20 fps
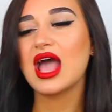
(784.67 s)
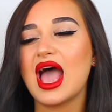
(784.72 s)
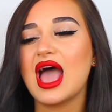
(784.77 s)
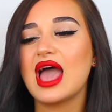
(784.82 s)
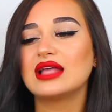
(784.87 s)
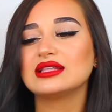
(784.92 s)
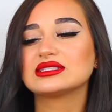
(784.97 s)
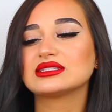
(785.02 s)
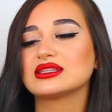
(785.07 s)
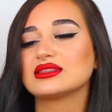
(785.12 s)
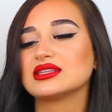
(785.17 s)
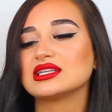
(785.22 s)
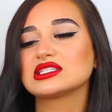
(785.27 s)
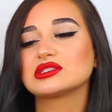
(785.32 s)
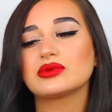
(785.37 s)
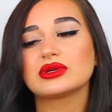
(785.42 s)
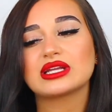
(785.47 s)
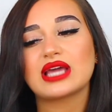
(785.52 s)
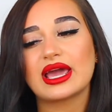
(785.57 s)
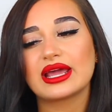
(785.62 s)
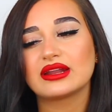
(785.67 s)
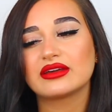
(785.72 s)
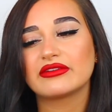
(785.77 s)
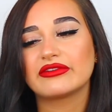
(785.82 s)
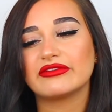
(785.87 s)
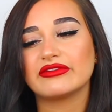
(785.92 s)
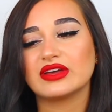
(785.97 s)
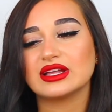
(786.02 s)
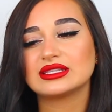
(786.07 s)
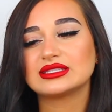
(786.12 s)
And this one kind
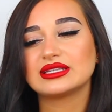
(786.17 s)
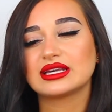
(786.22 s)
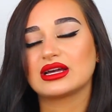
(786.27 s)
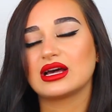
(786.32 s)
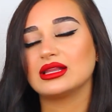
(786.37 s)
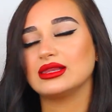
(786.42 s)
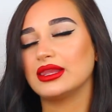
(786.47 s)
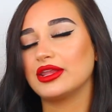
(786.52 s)
of fits like a